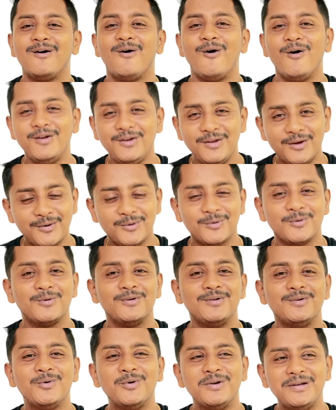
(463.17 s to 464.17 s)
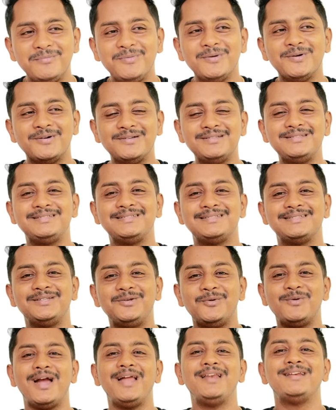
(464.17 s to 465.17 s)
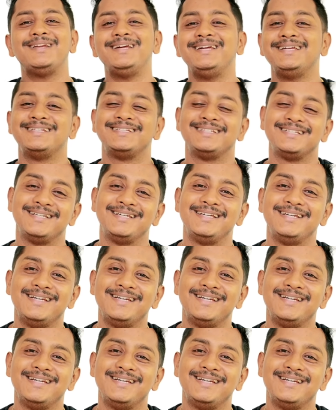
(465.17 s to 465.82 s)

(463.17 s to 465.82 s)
on your own only because you can write.